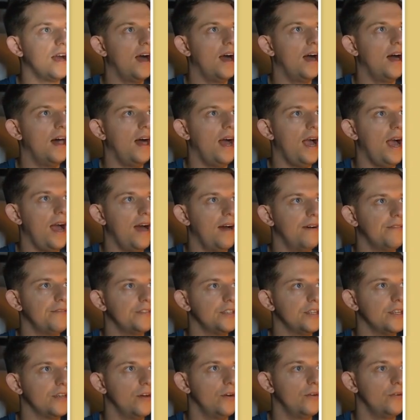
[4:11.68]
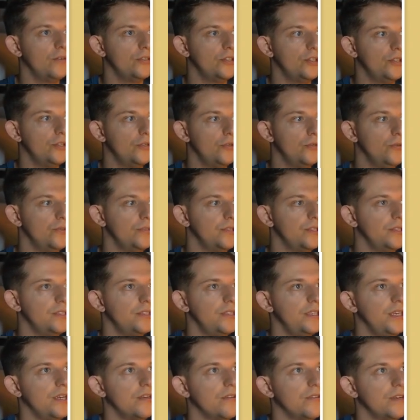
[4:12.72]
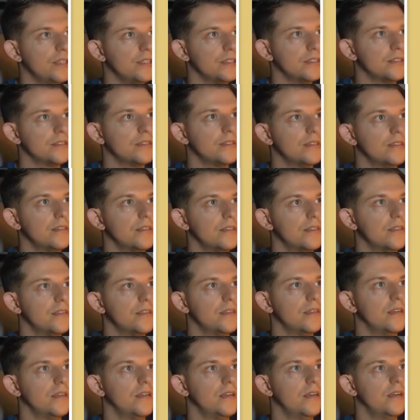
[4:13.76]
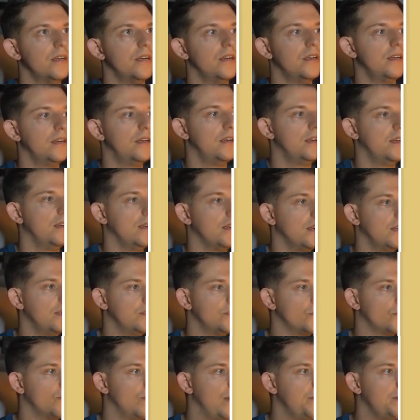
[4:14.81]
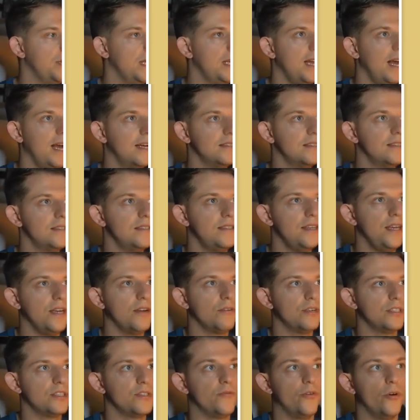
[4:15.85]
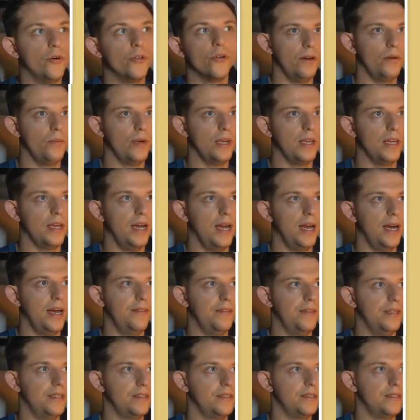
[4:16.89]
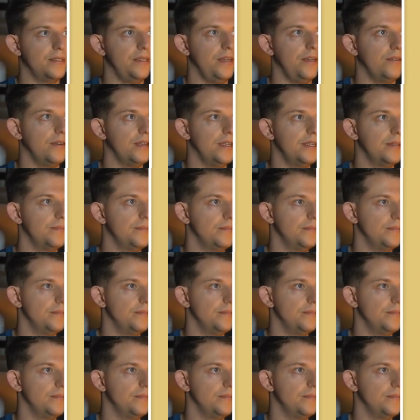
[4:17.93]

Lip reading: I'll have to go to secrets because Replit has secrets folder. We can add this secret.